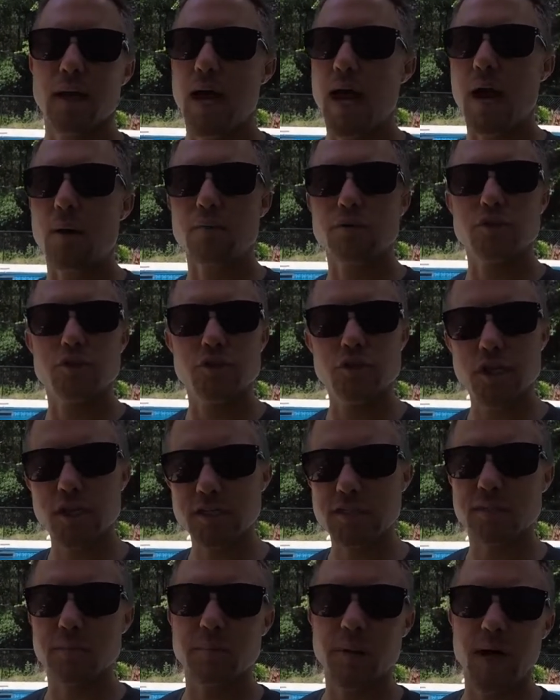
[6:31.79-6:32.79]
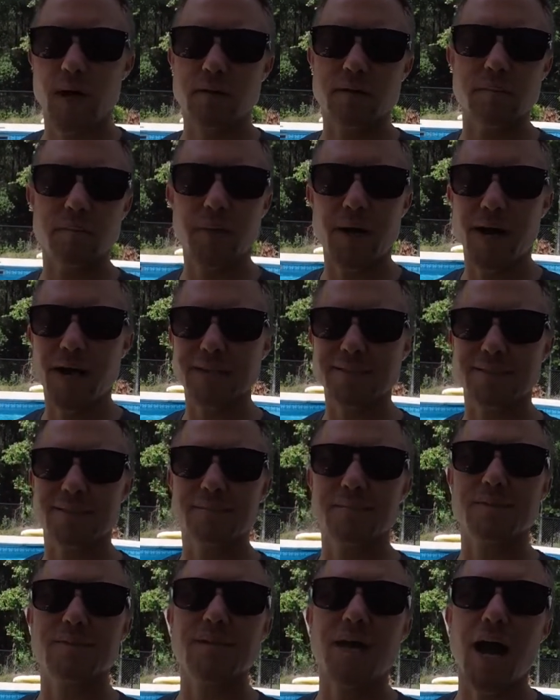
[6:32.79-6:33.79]
I was just about to buy
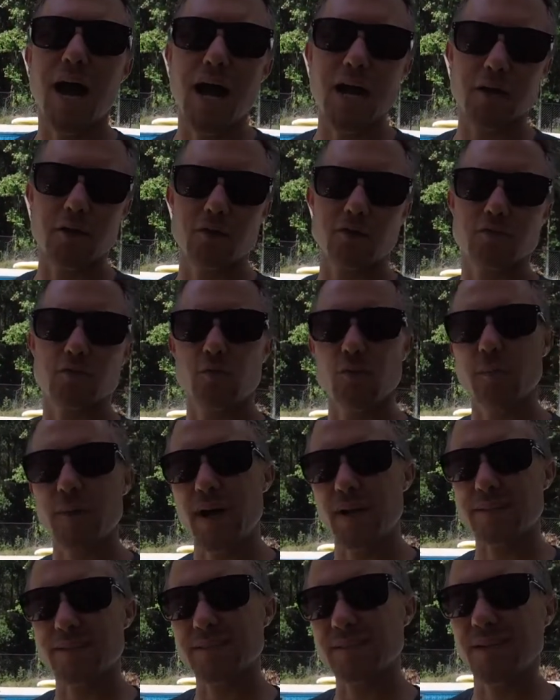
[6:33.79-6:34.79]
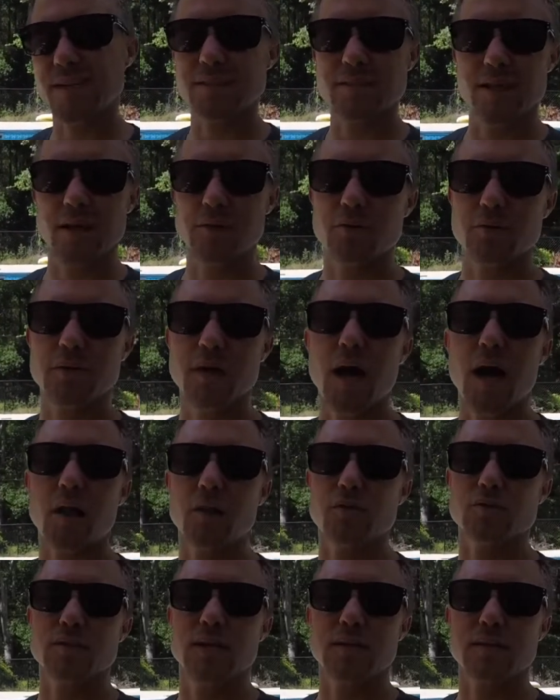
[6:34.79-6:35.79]
some tires for about
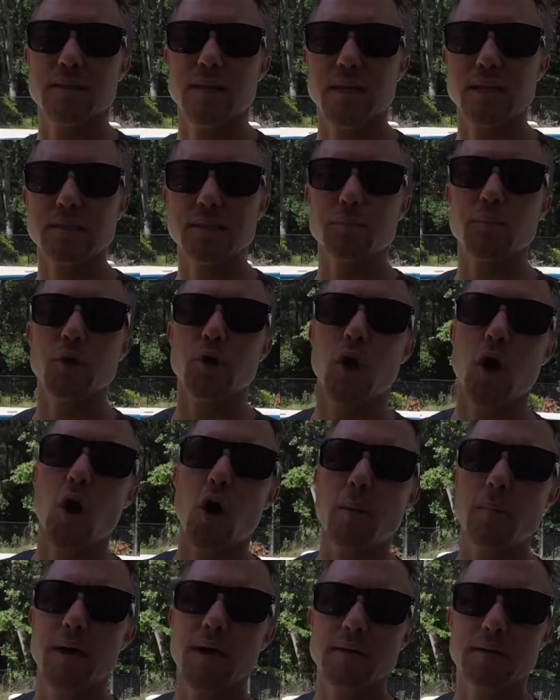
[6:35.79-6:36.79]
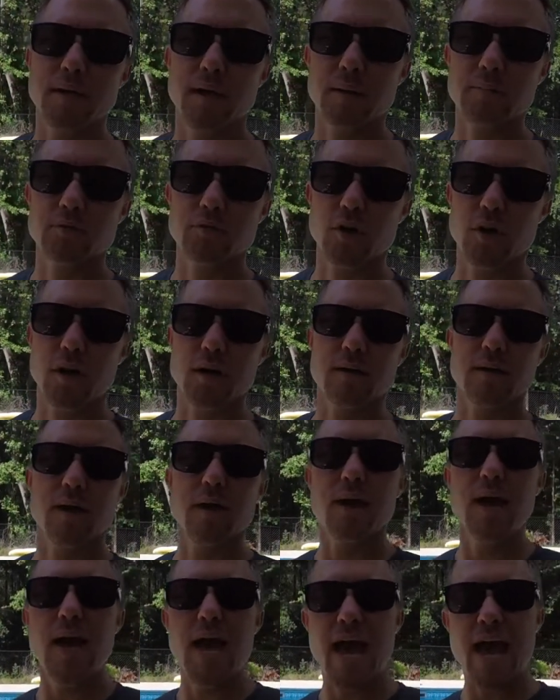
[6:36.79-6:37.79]
$600, I think, to put on my dump truck
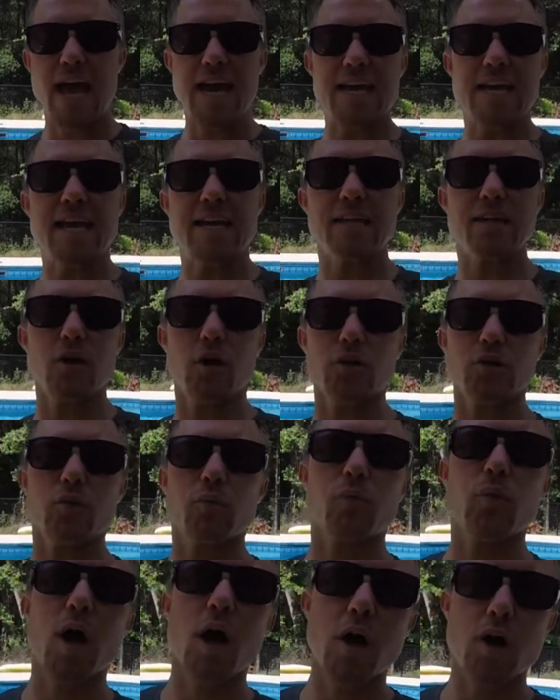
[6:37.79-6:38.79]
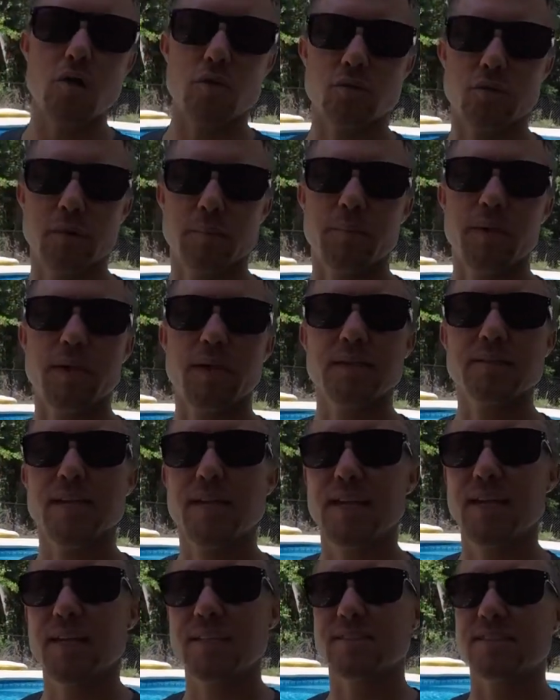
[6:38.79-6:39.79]
and get it on the road because
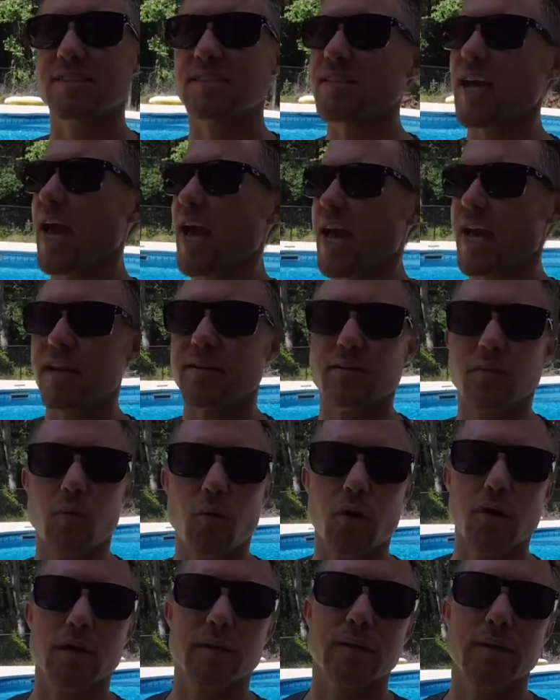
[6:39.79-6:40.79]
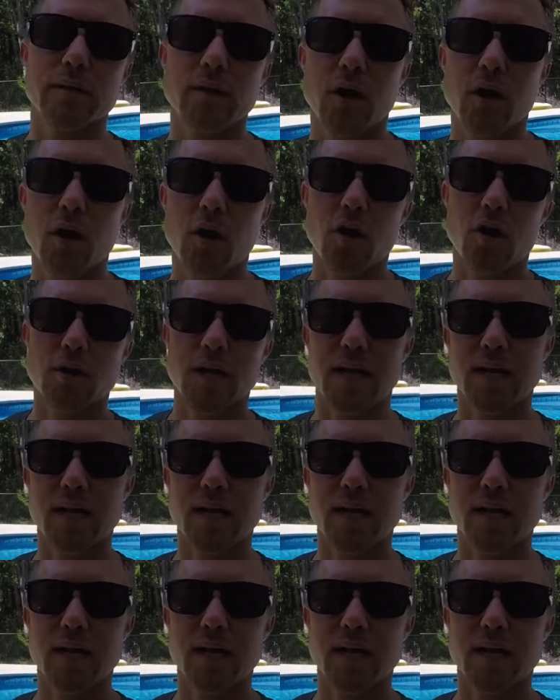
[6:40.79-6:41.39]
I need sand to work in the yard.